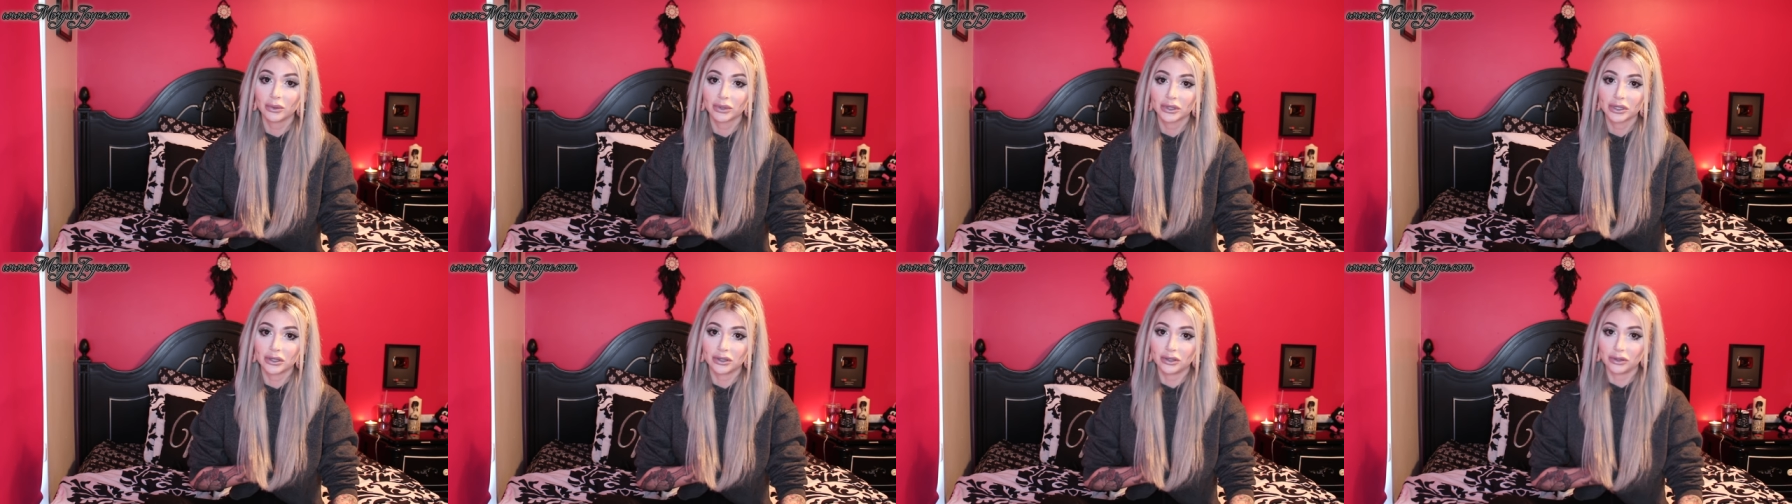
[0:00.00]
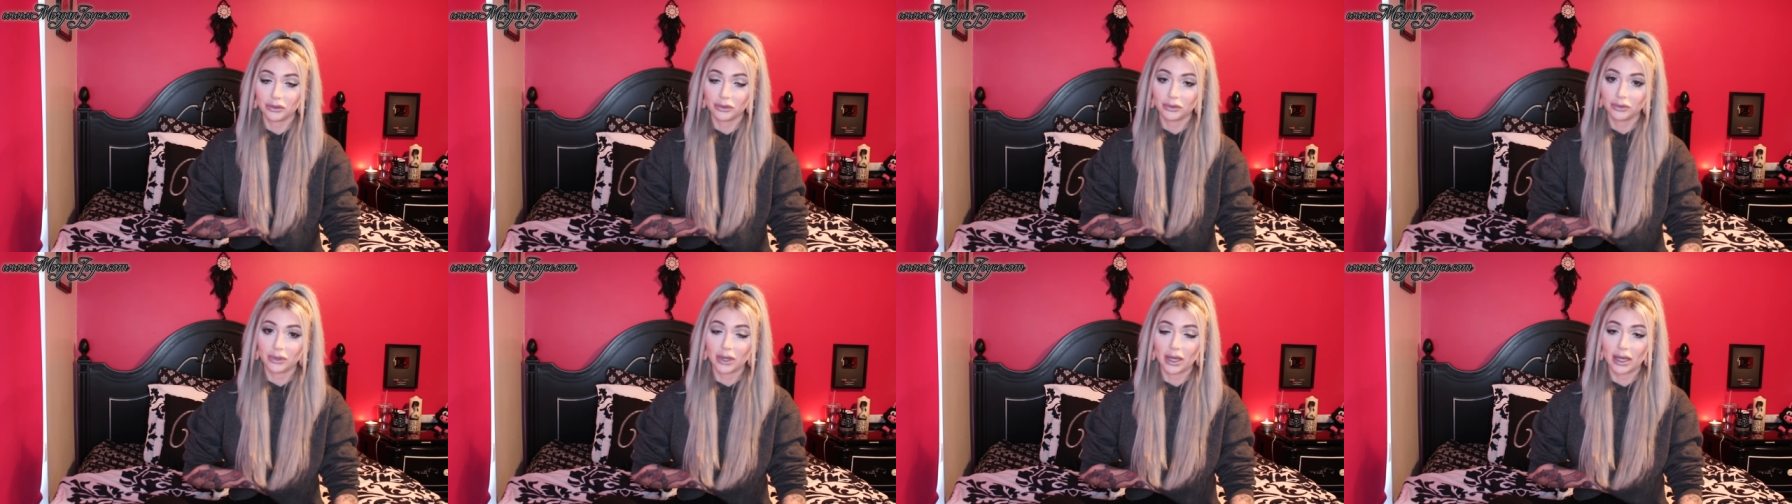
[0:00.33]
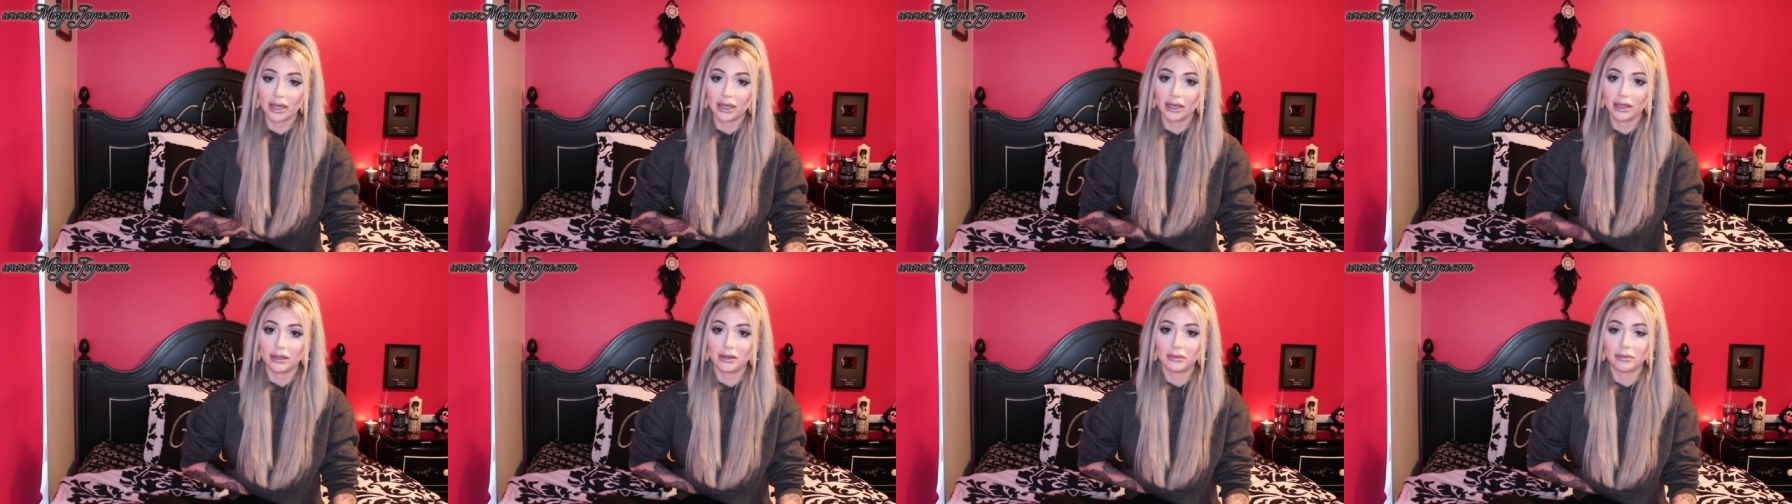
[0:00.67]
what to do
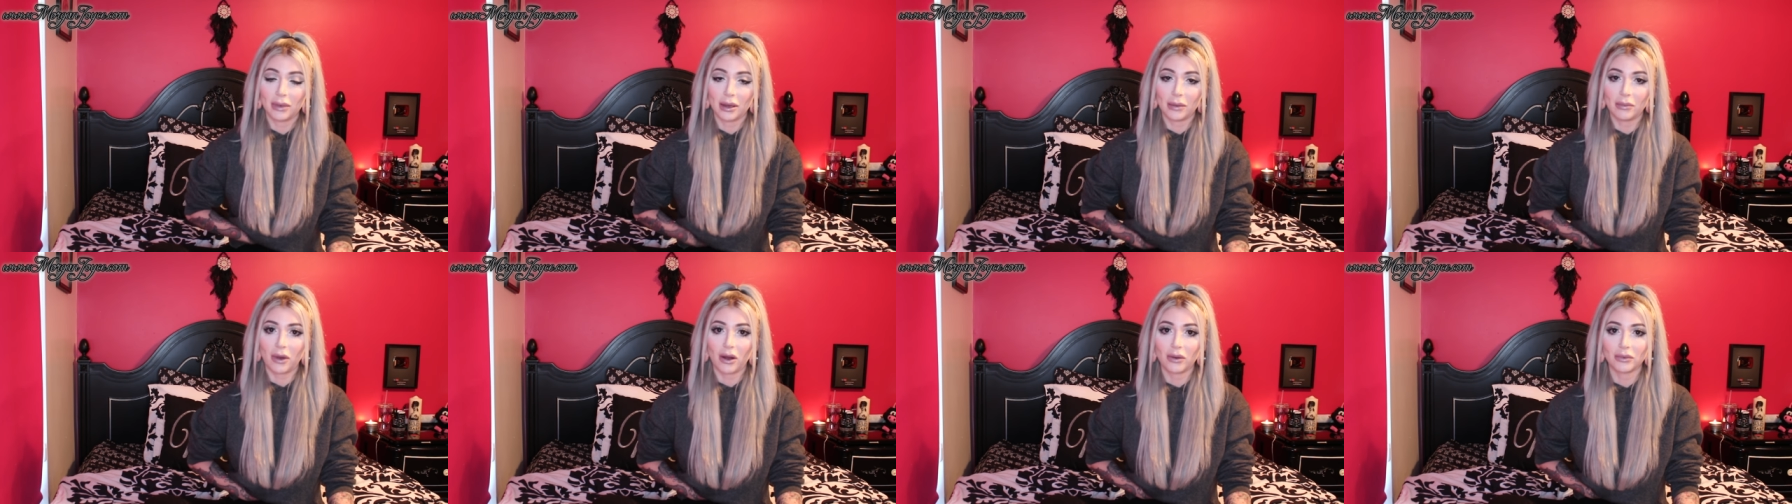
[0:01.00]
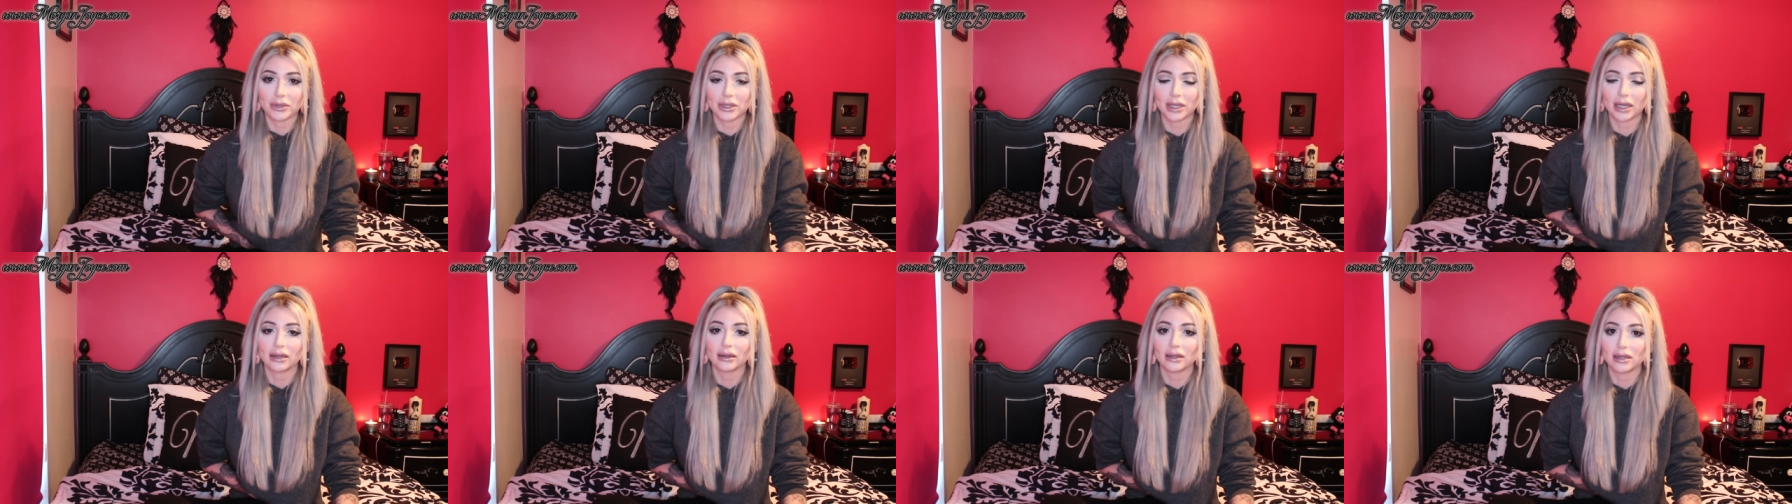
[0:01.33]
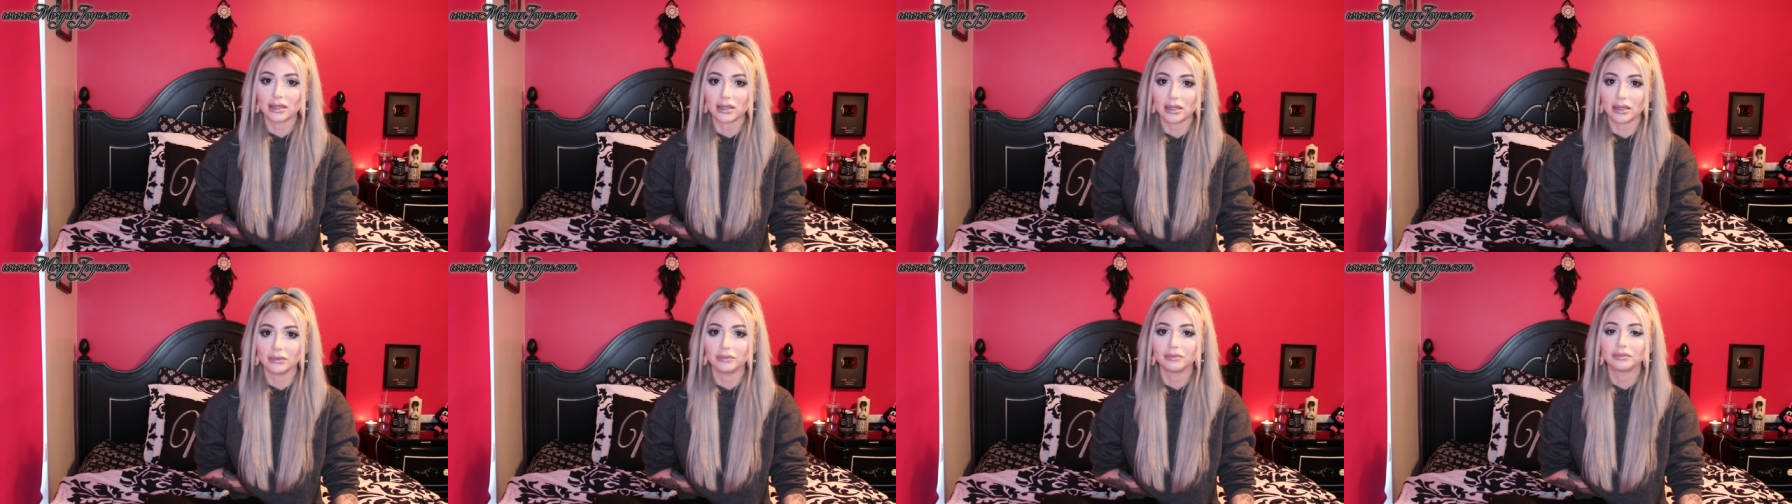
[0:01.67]
and my mom was like
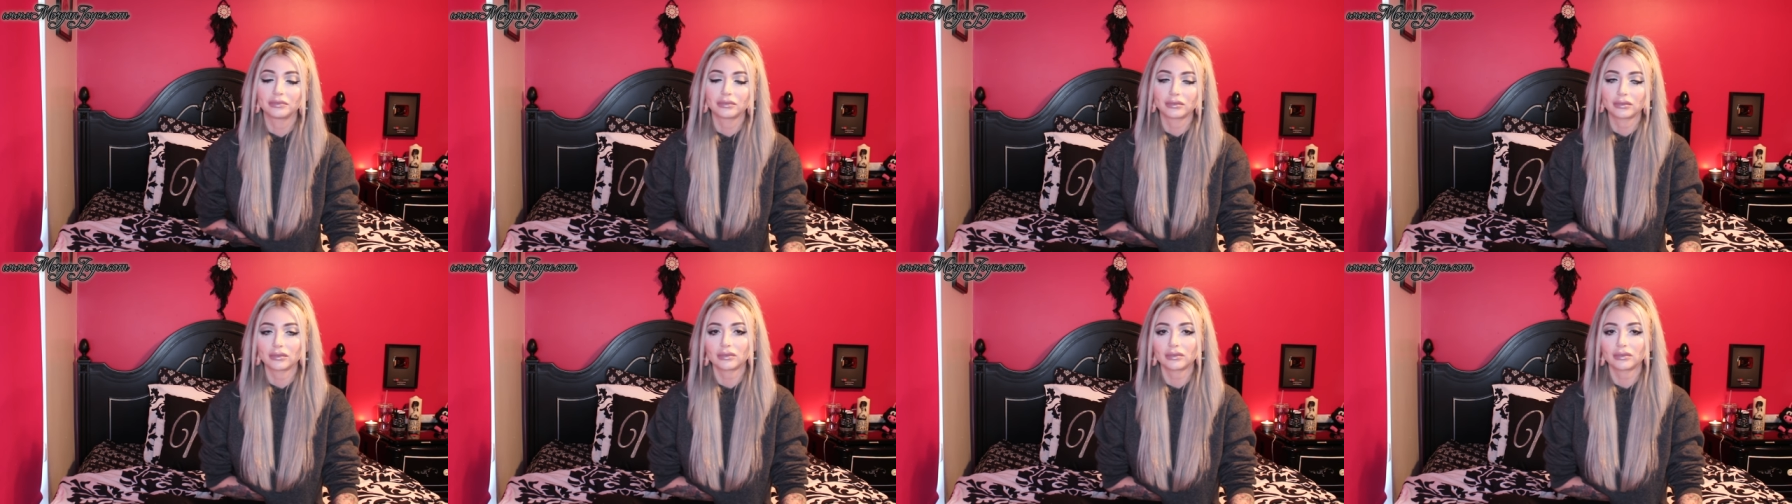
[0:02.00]
listen